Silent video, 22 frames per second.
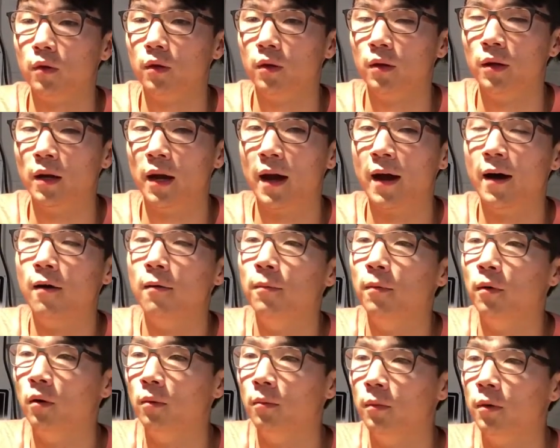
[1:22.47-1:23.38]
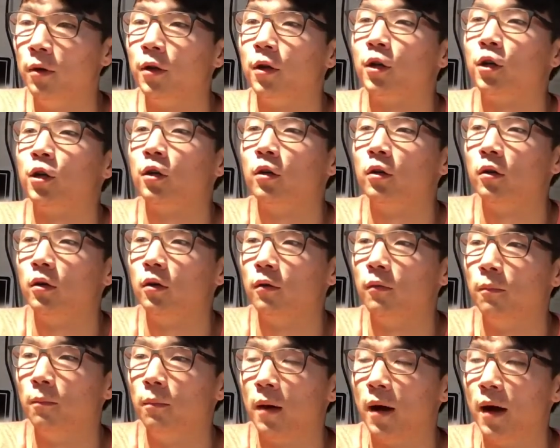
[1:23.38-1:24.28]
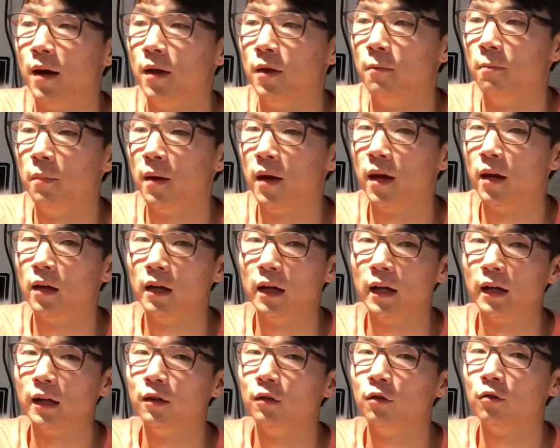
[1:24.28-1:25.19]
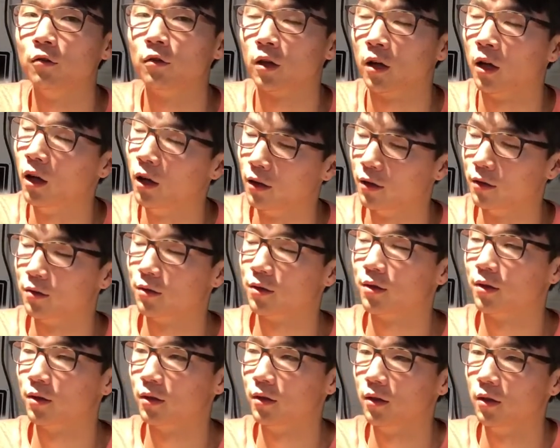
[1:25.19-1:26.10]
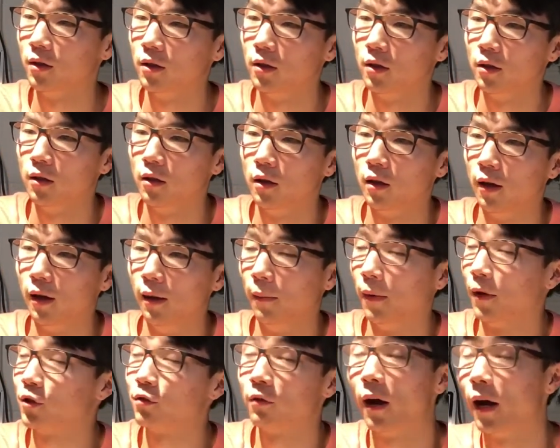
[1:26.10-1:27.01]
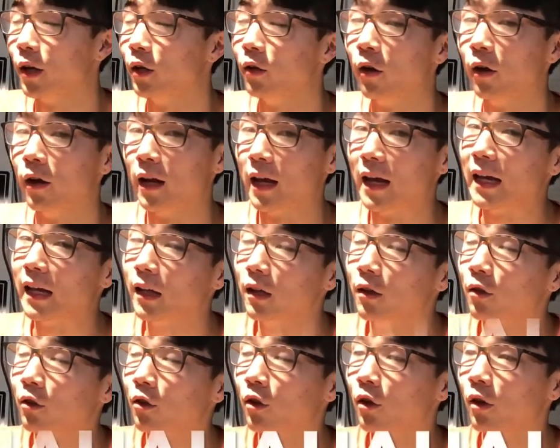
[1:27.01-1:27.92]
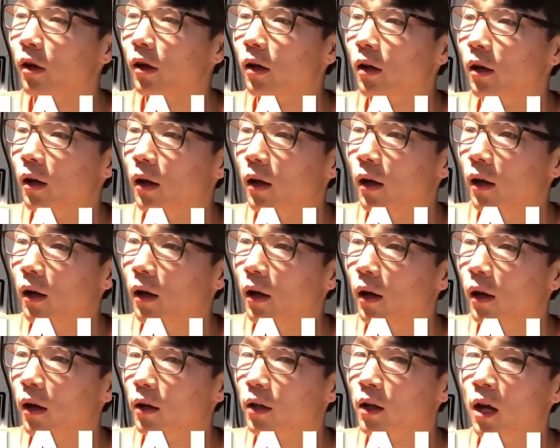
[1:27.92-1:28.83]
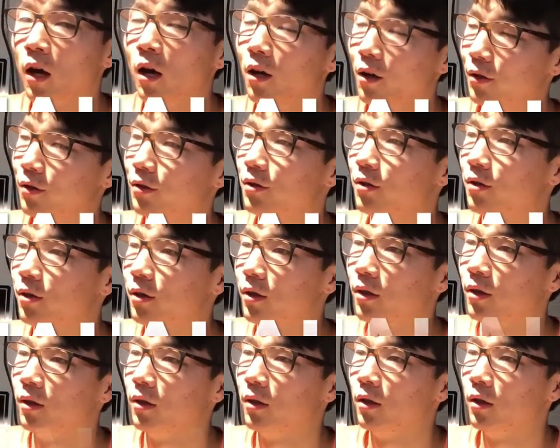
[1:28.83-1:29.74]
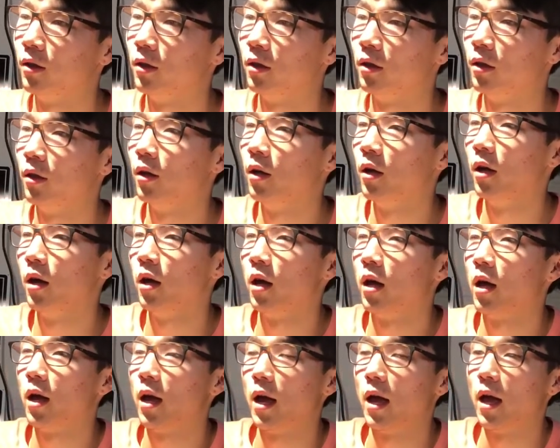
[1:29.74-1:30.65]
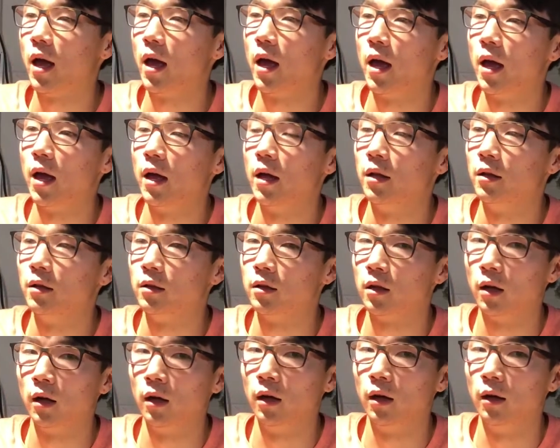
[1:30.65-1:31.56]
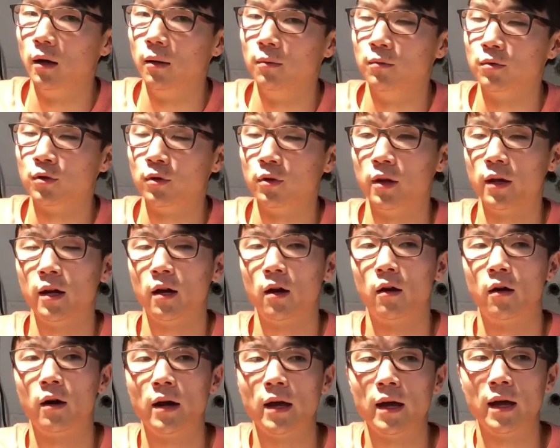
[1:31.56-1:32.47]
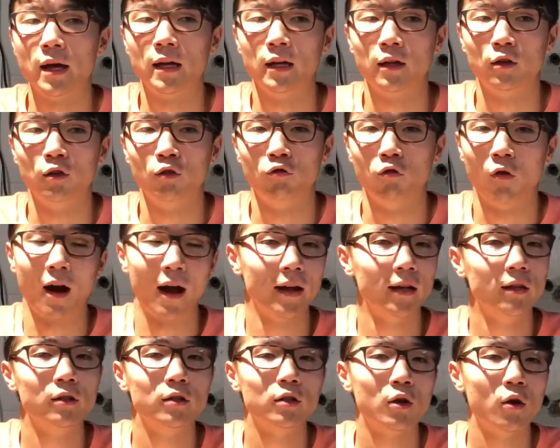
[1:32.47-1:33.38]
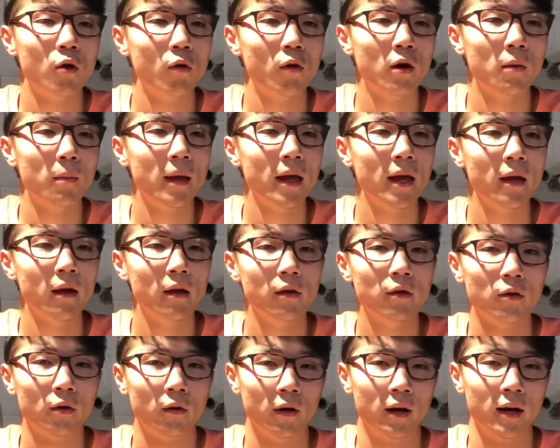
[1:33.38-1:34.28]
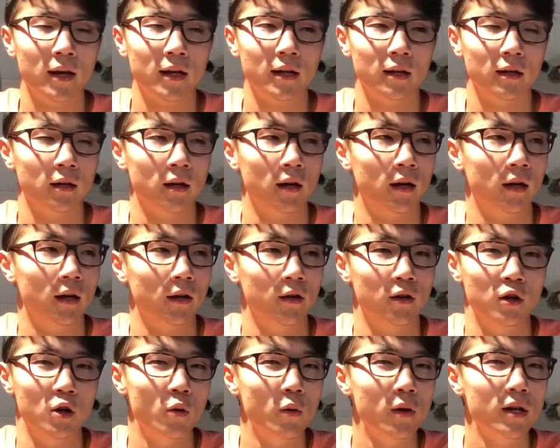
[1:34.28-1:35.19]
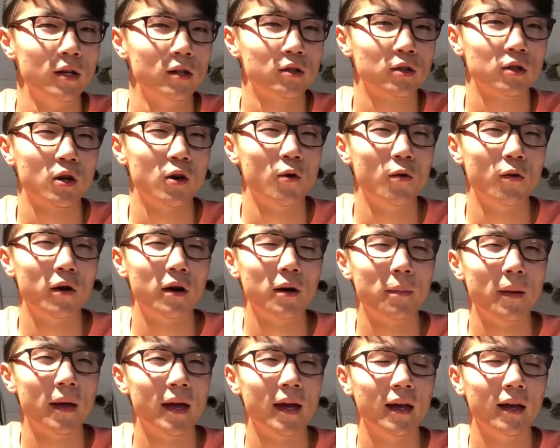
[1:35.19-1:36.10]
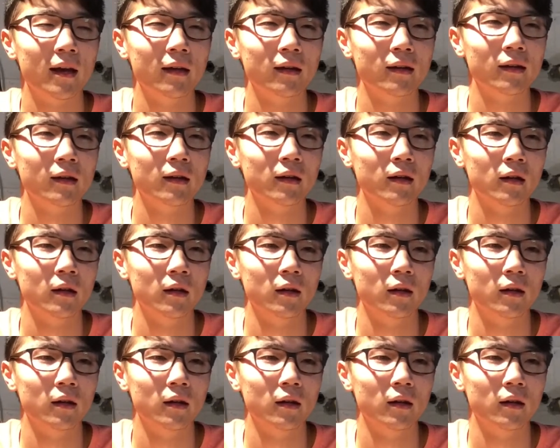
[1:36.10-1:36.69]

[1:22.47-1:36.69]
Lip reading: an album by the band Anal Cunt. That's right, you heard Anal Cunt. And so they are a grindcore band or a noisecore band